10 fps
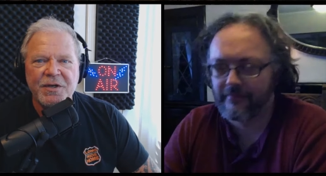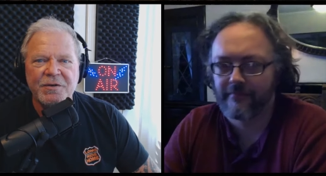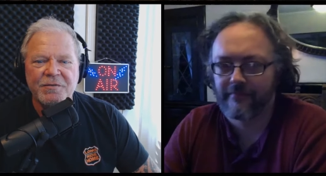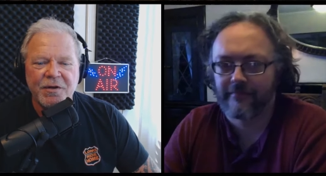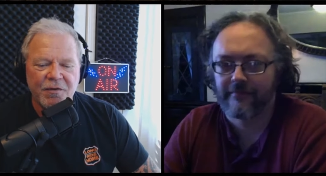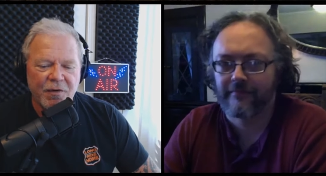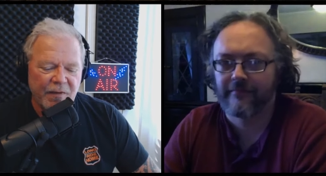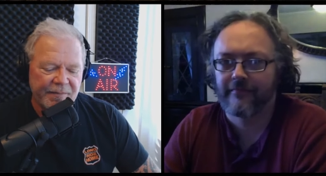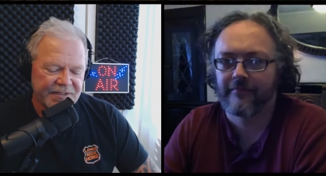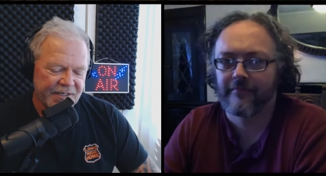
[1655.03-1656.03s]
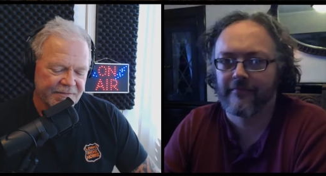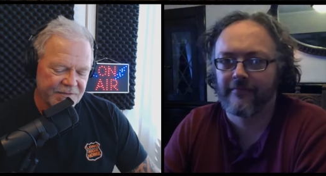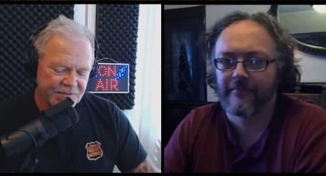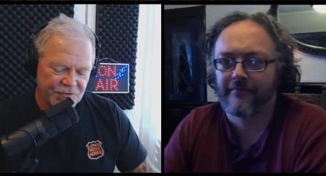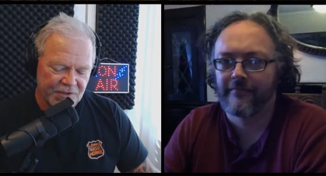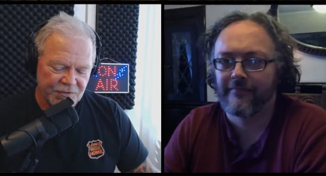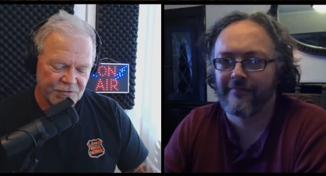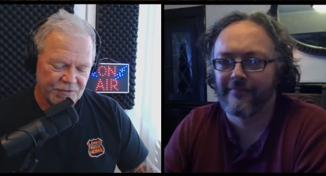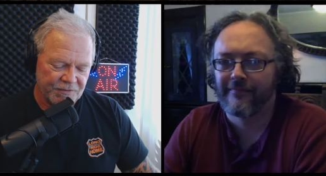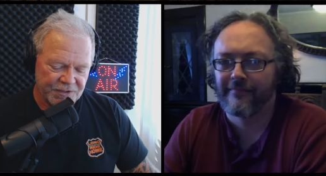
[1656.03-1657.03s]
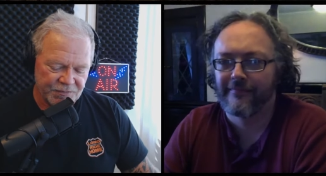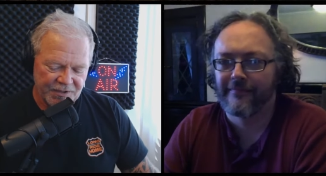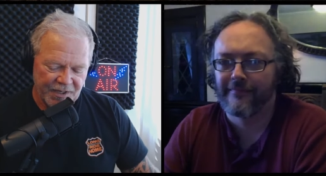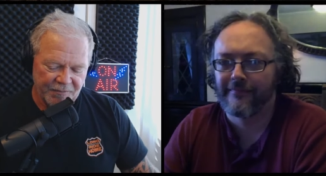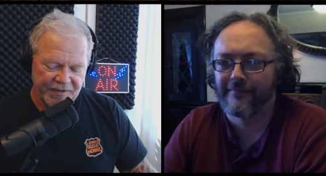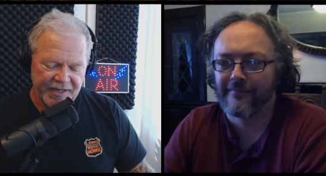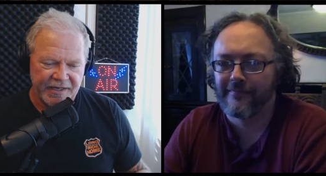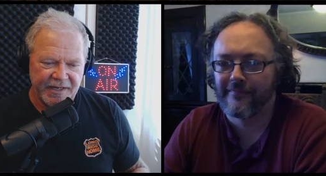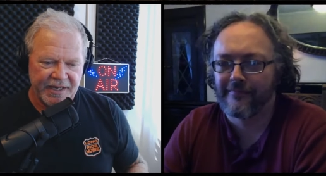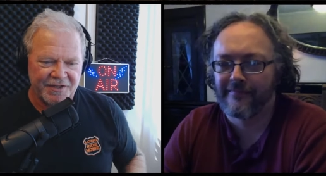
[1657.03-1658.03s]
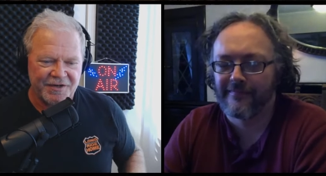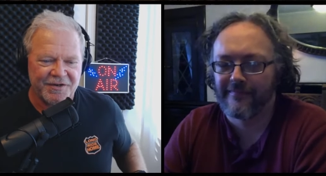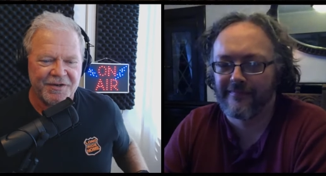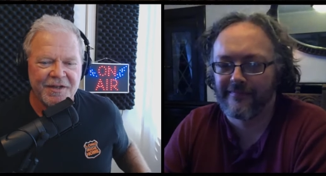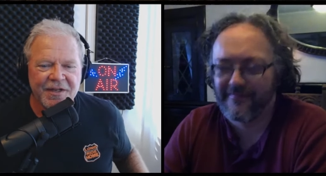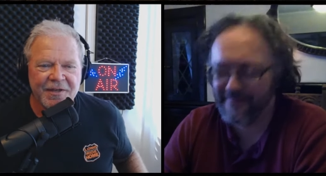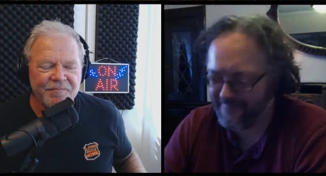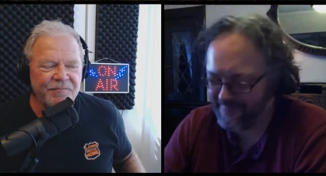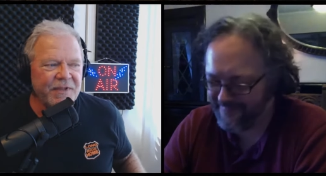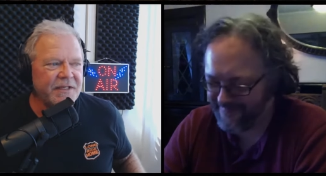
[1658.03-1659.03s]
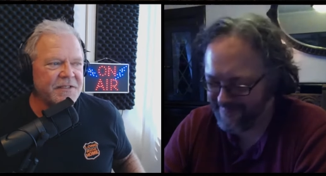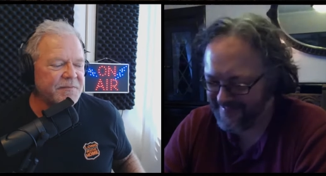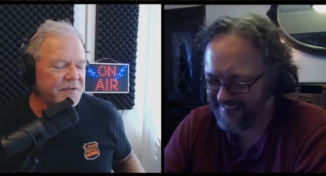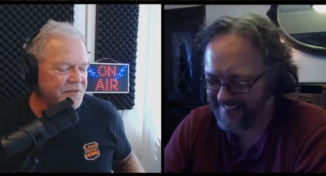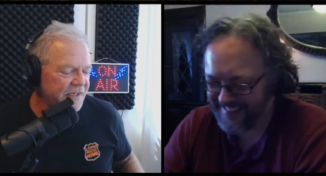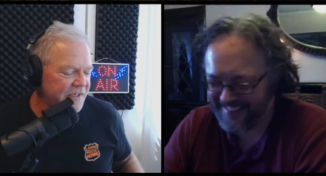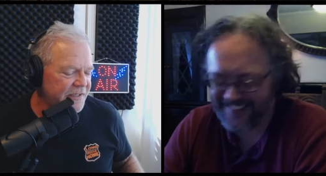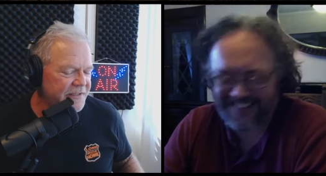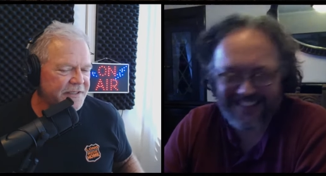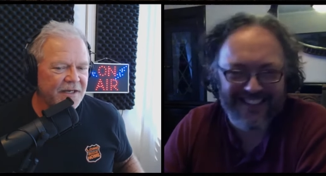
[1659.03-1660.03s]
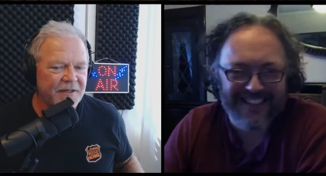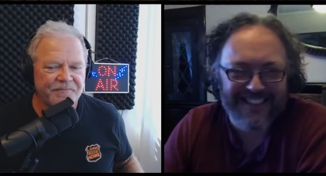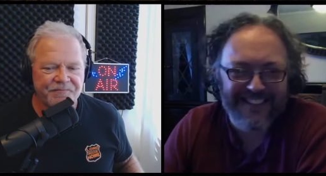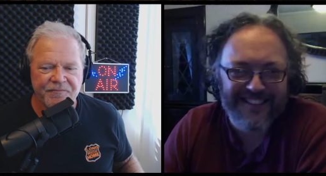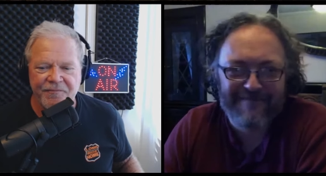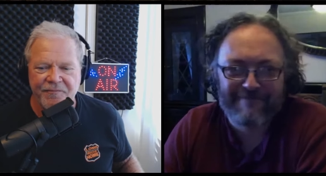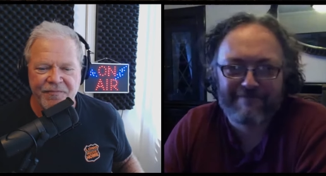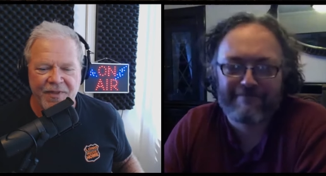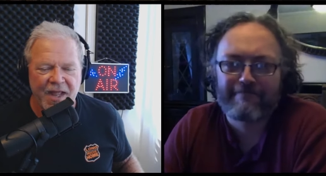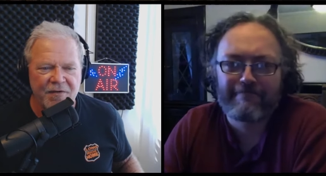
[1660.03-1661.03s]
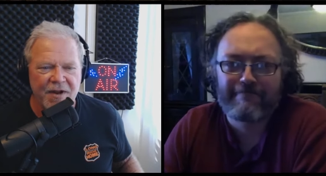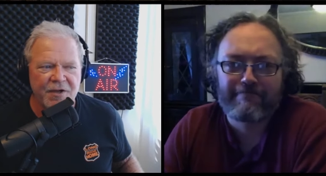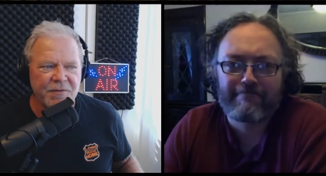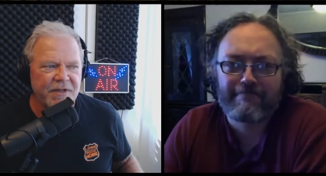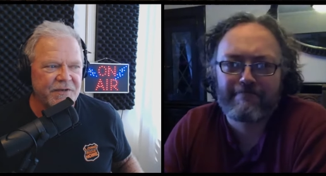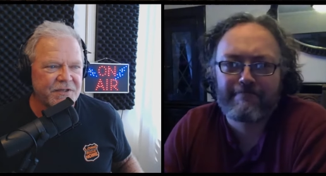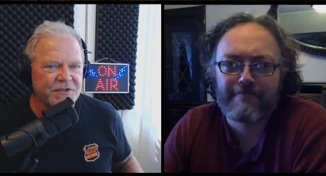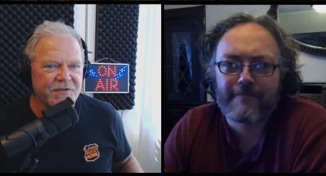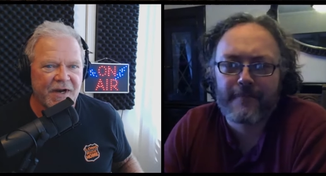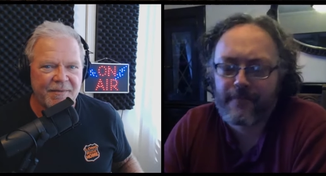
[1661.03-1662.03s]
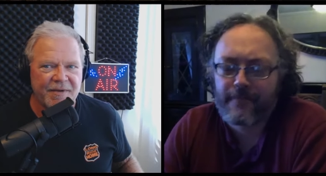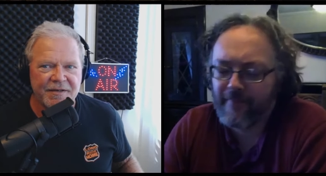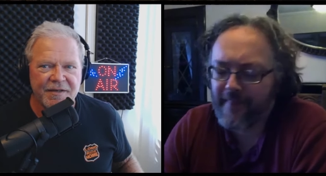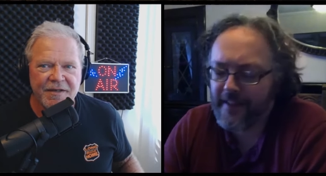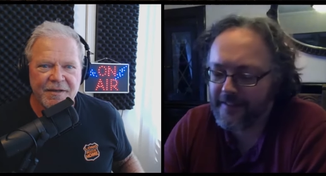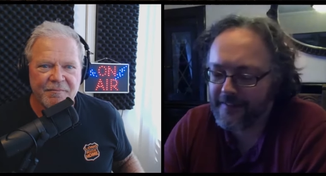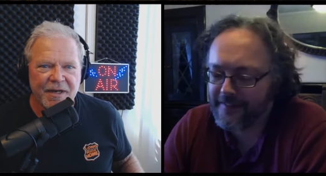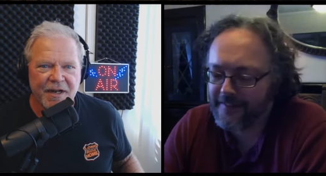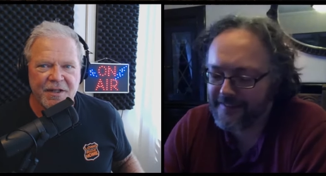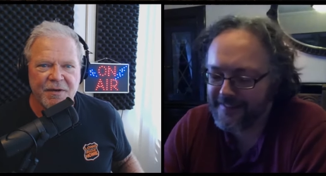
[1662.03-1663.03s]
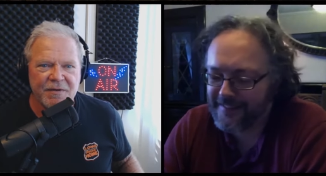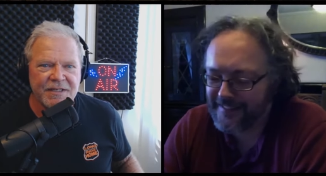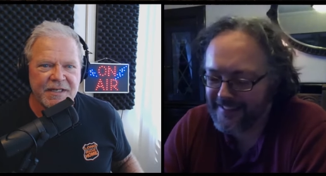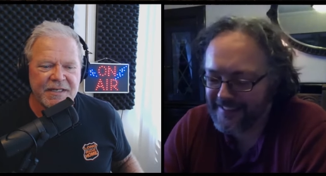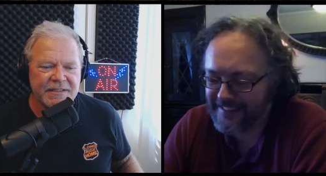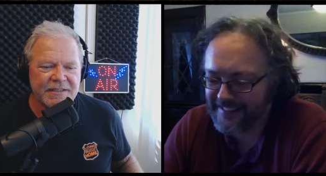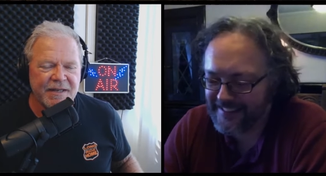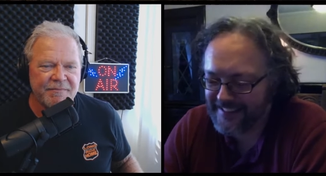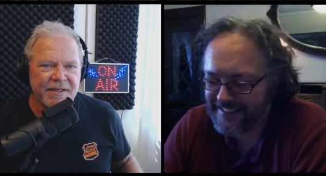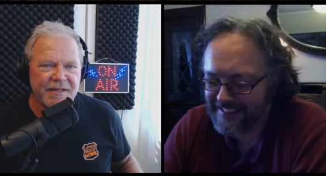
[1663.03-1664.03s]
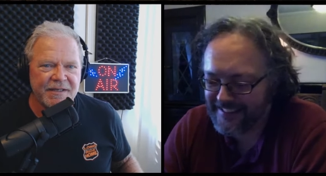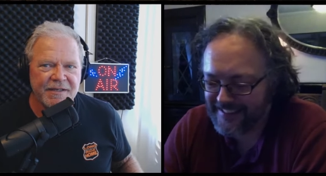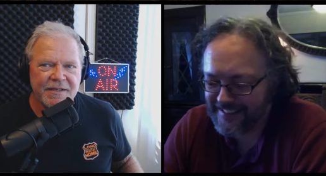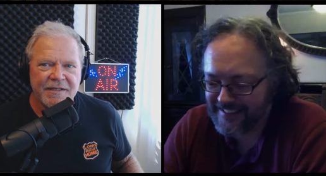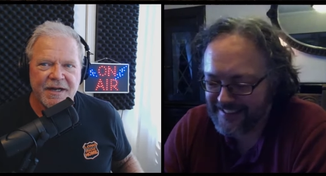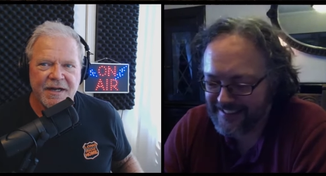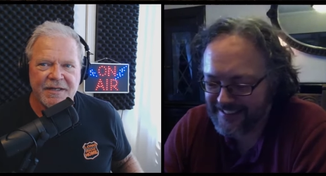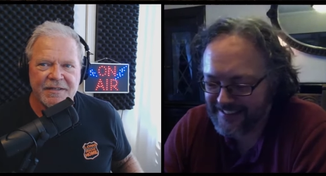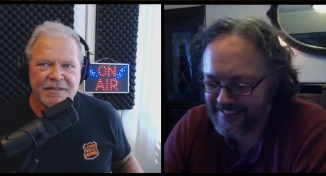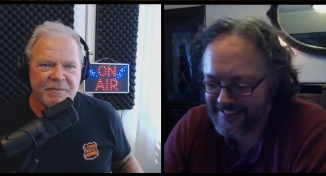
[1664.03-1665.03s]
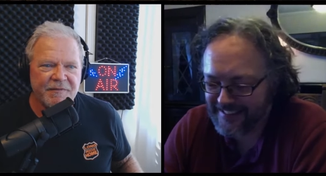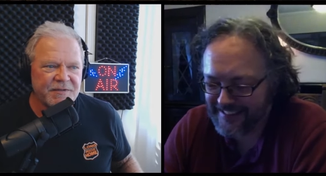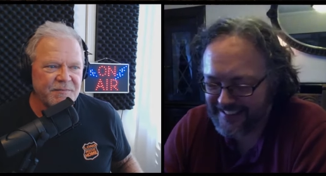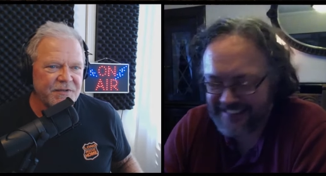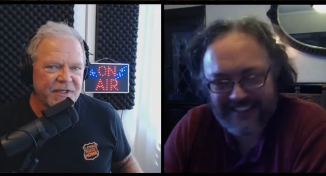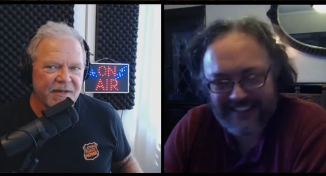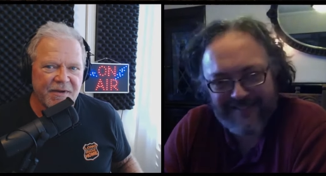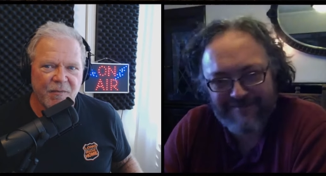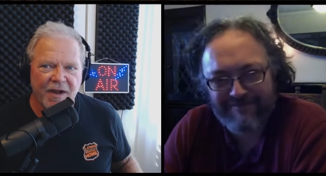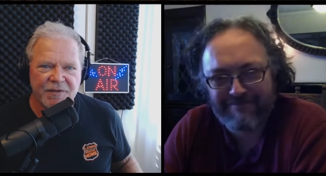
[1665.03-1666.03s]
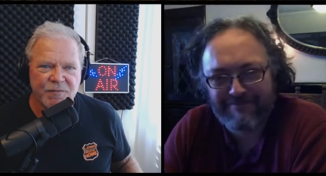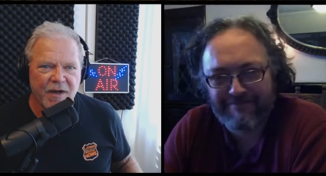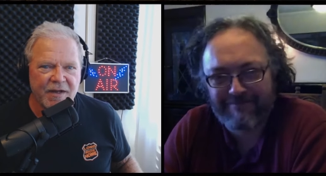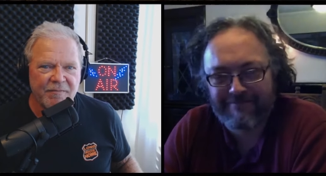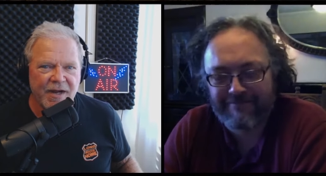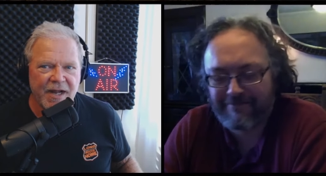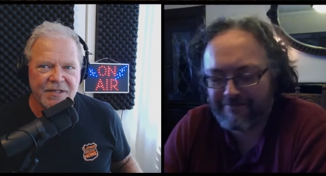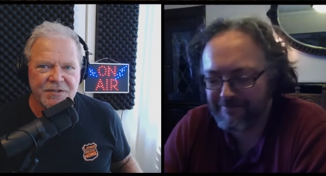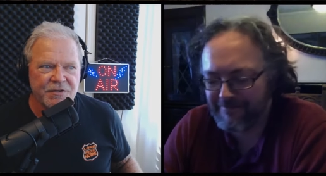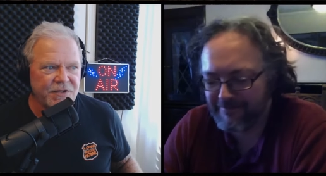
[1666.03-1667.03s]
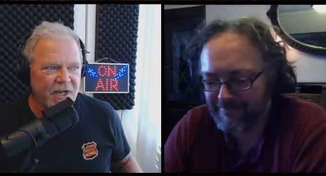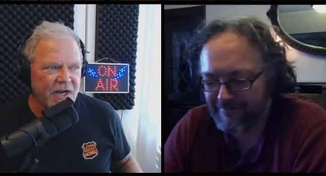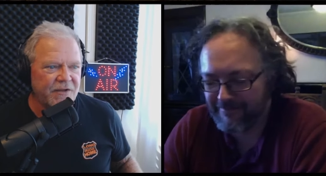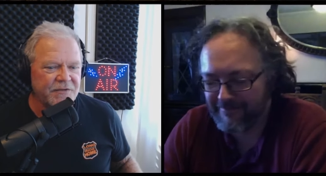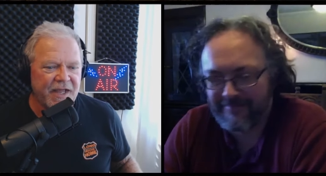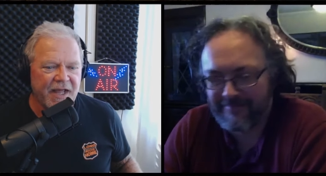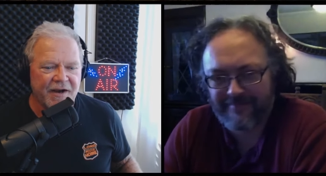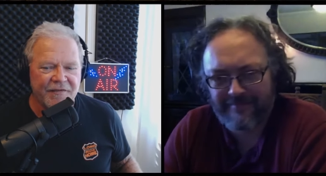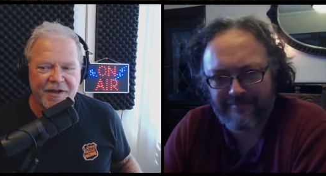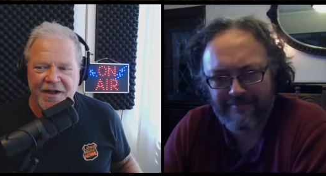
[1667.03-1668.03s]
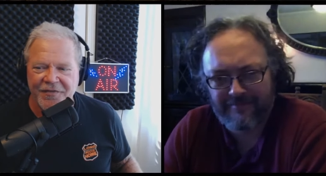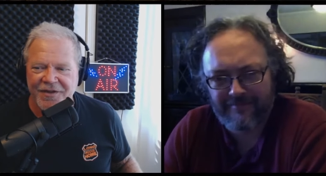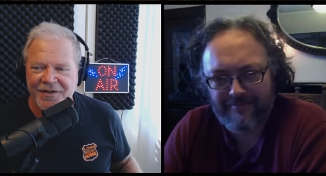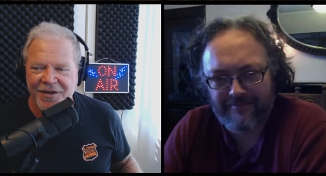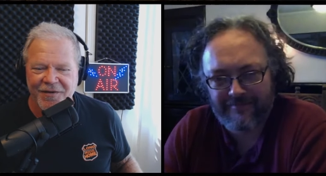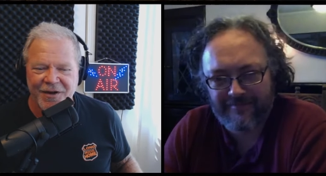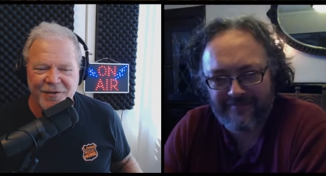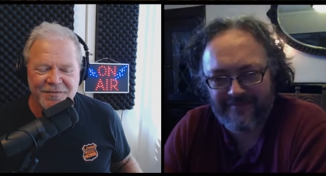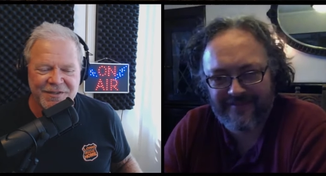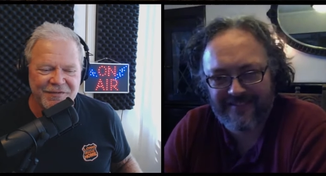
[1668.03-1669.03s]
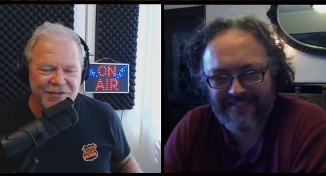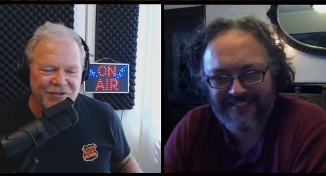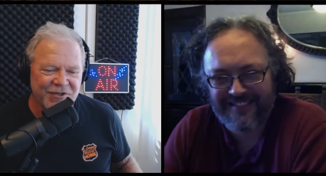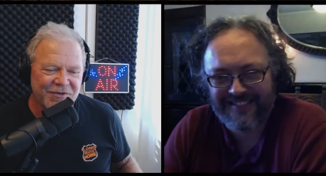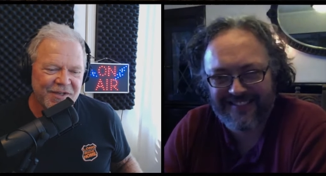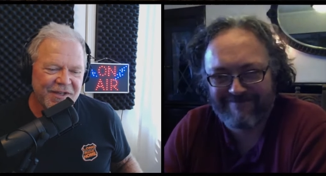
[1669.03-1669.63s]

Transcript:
Speaker 1: do. Go to our website and join join with us. We're talking with Andy Gallagher. His music is, uh, I don't know how you'd even describe it, but all I know is that he had sent me Uh, some of his music. My wife was walking by and she goes, you got to use that on the on the Long Ride Home T V show.